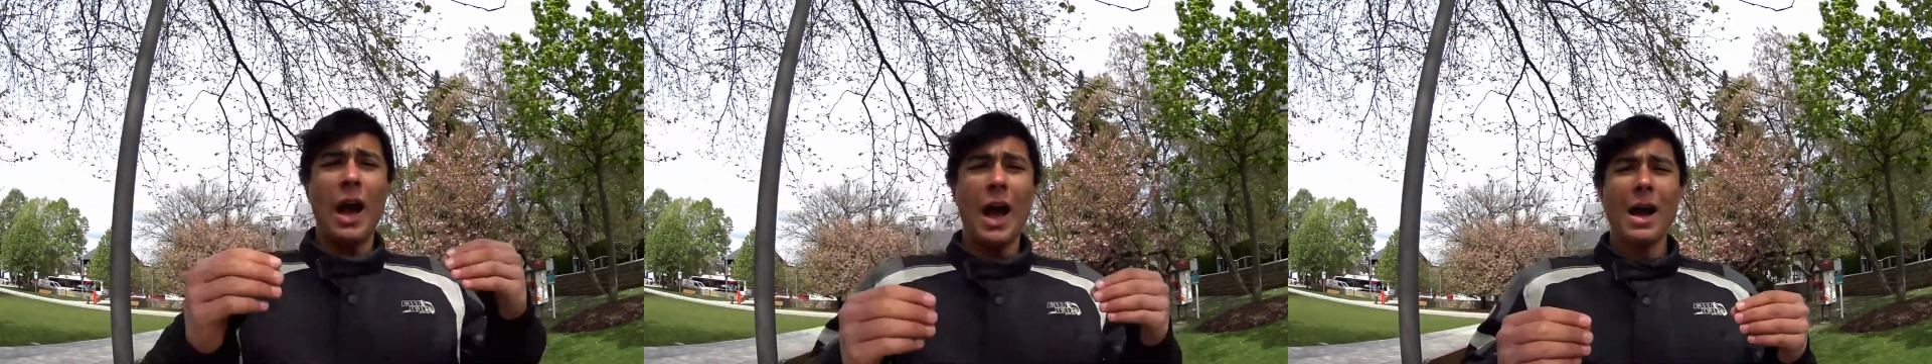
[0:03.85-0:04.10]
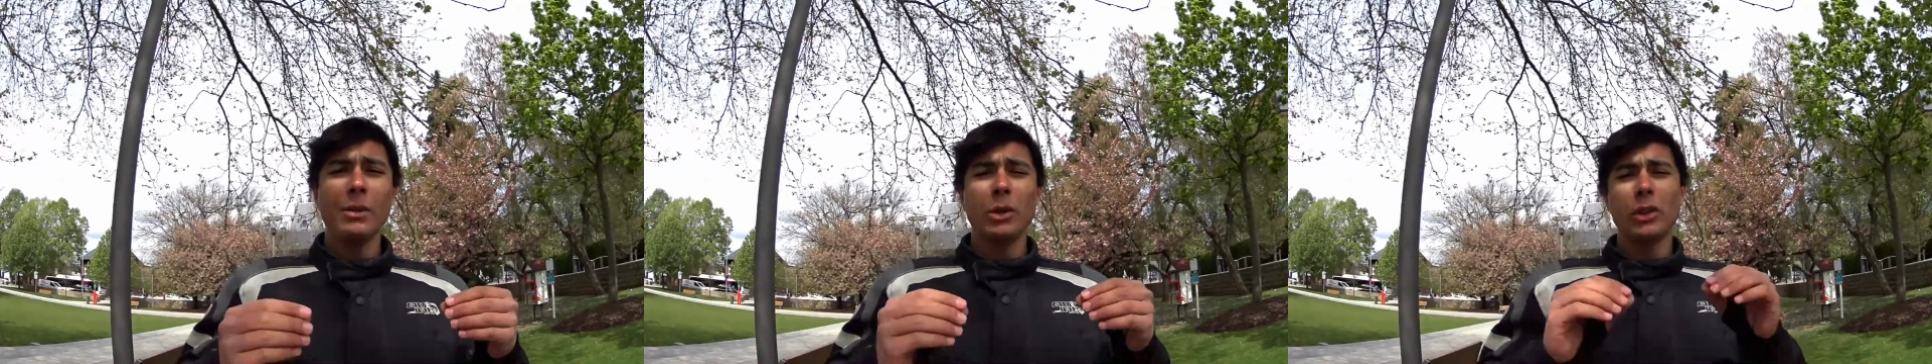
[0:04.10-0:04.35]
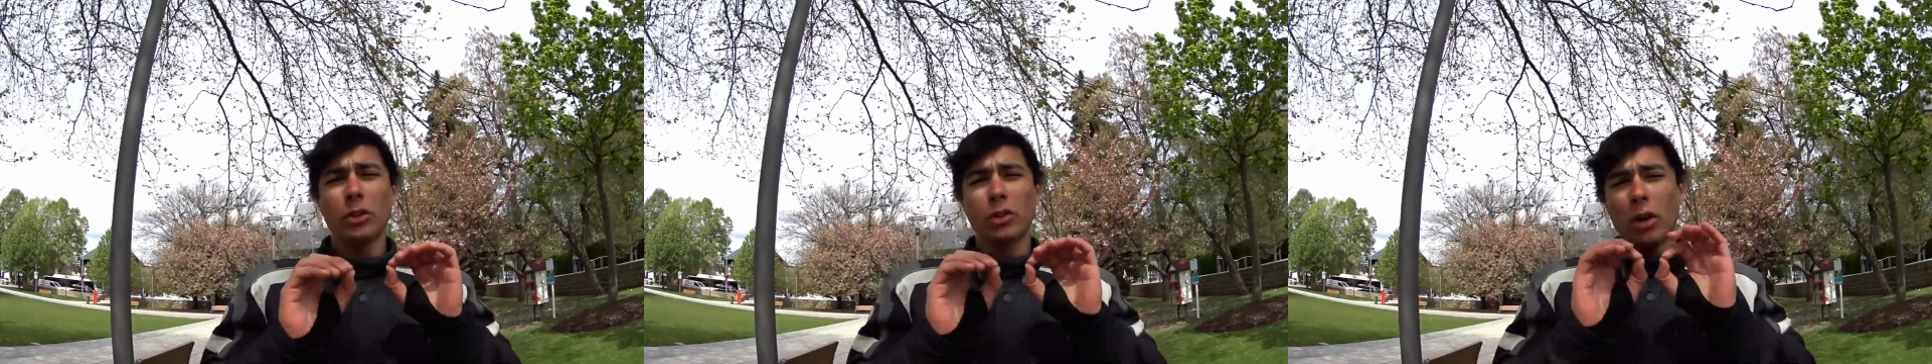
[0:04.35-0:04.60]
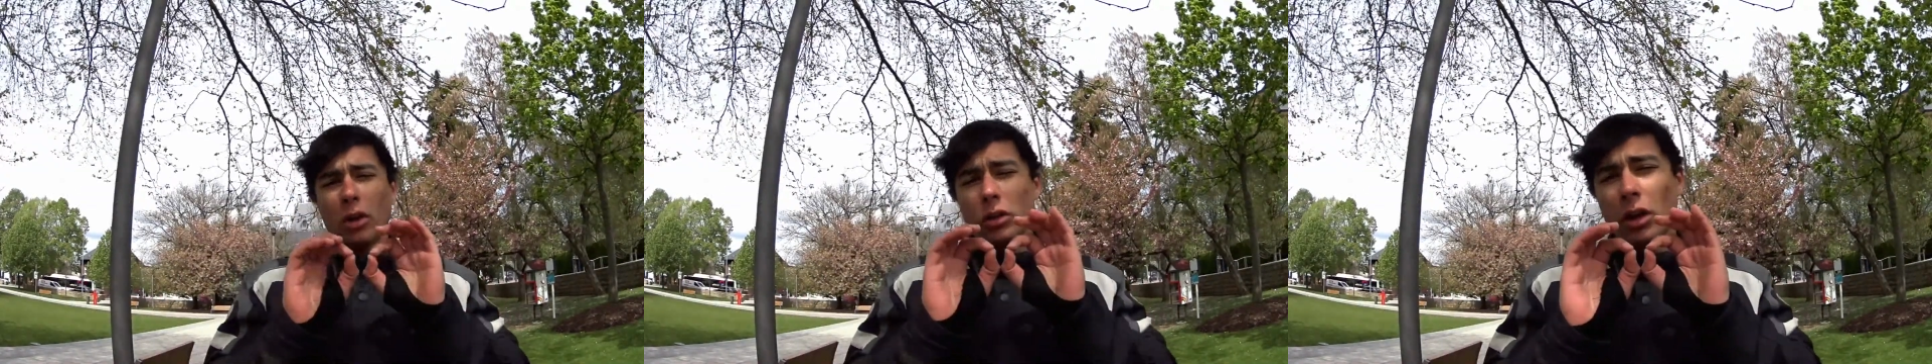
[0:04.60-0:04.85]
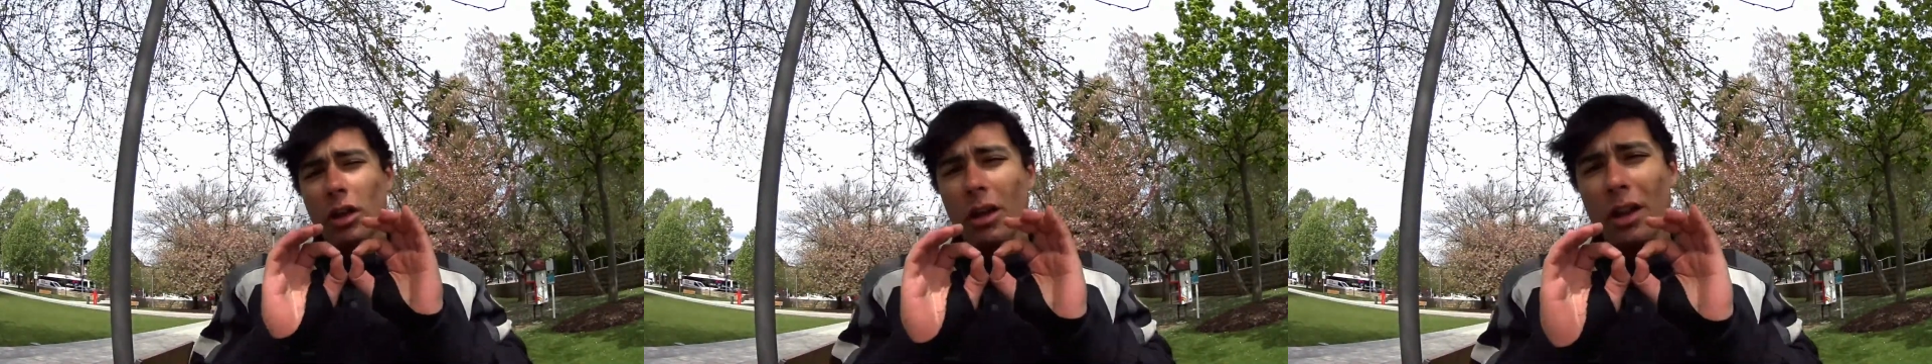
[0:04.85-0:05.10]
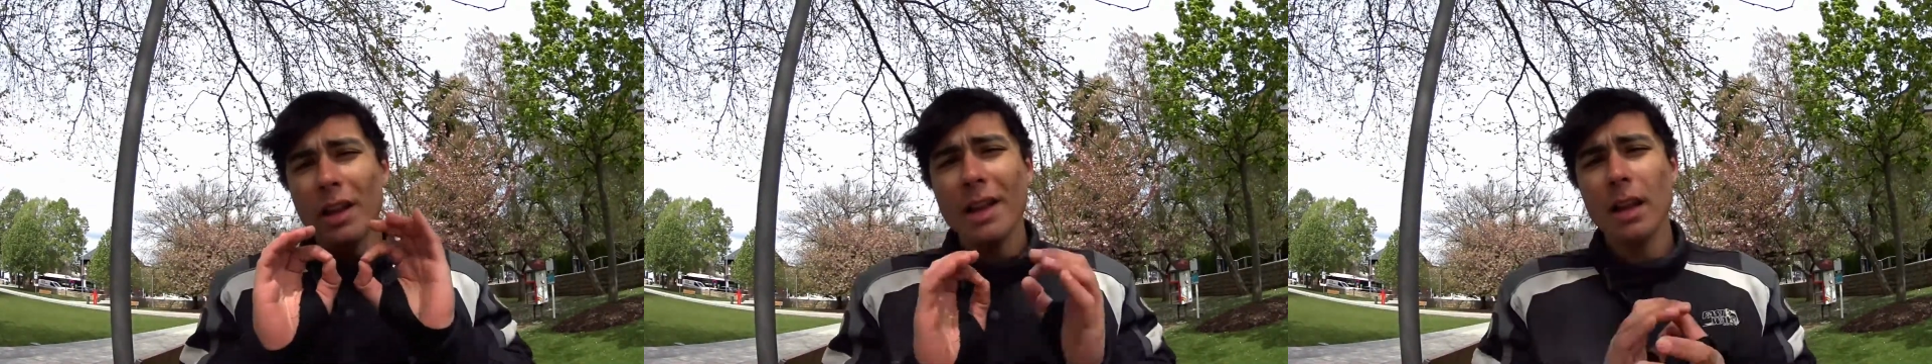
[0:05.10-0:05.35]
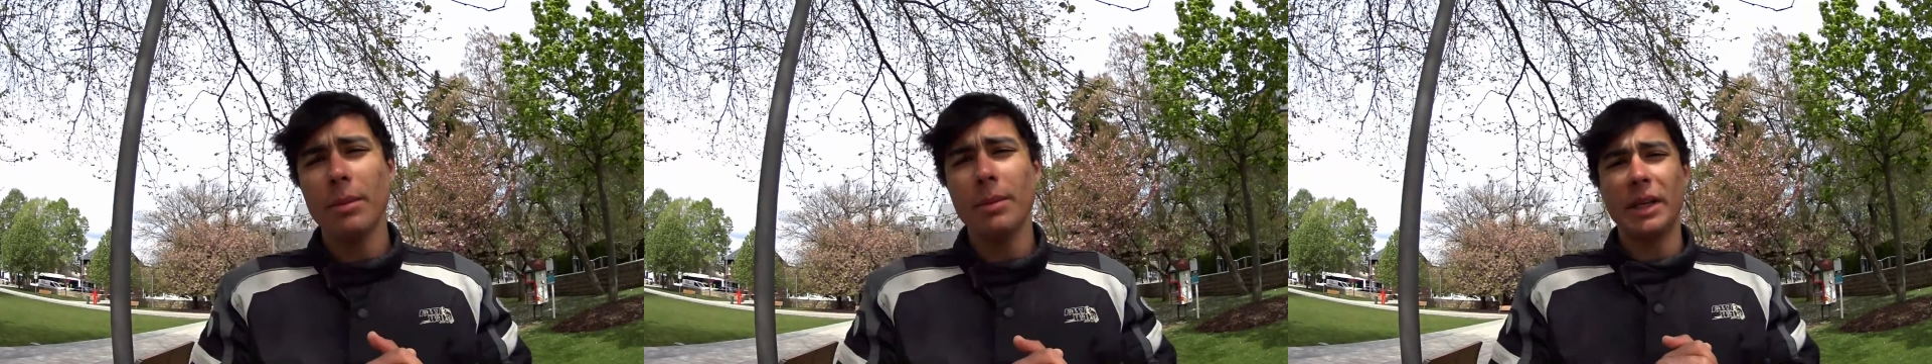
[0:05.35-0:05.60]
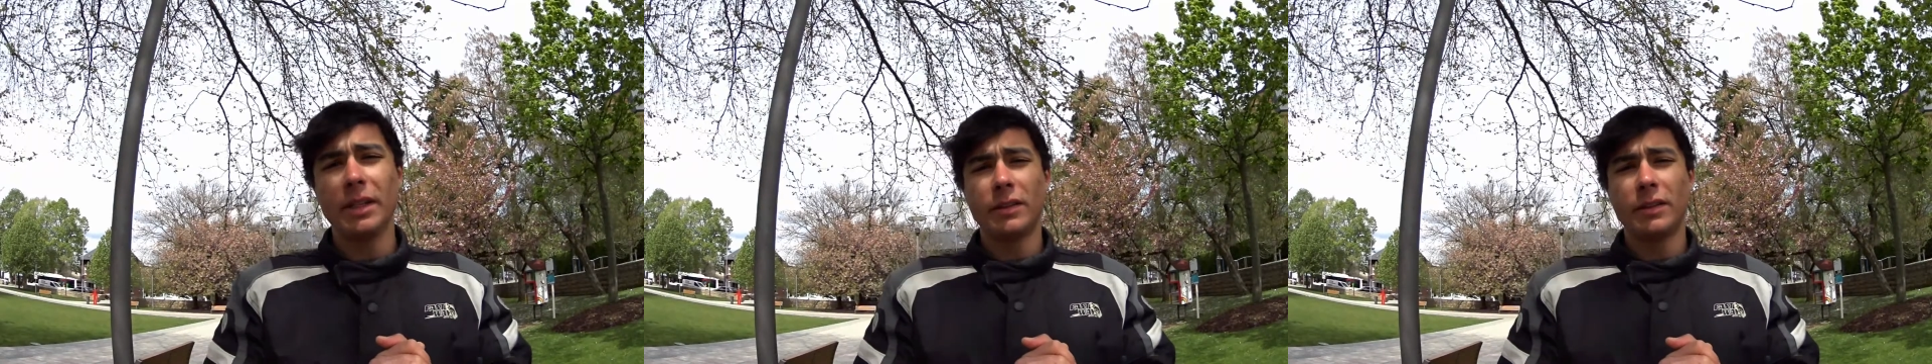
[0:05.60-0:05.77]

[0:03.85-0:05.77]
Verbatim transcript: I'm going to talk a little bit.